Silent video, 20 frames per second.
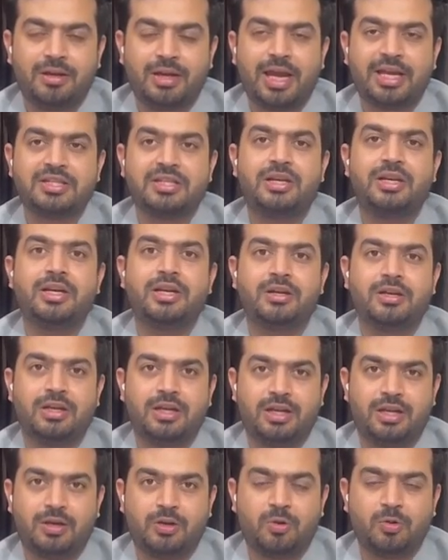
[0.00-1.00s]
excellent
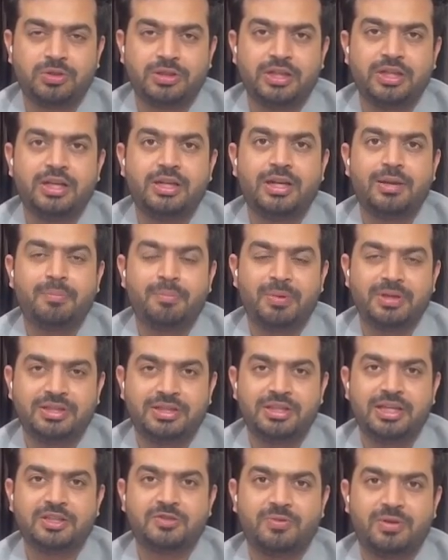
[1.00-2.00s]
coaching in
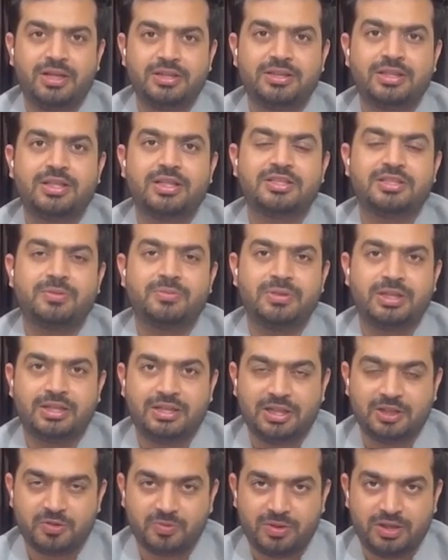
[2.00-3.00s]
MPC as well as other
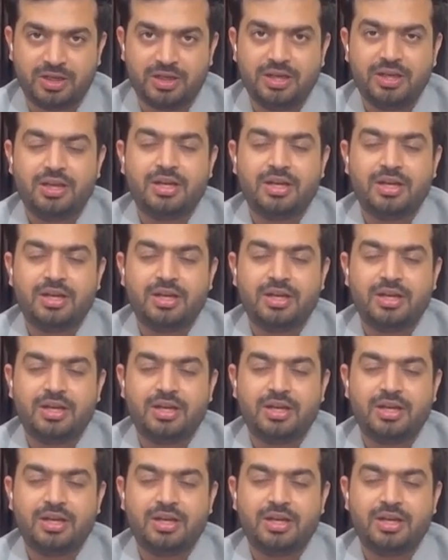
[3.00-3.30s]
subject as well.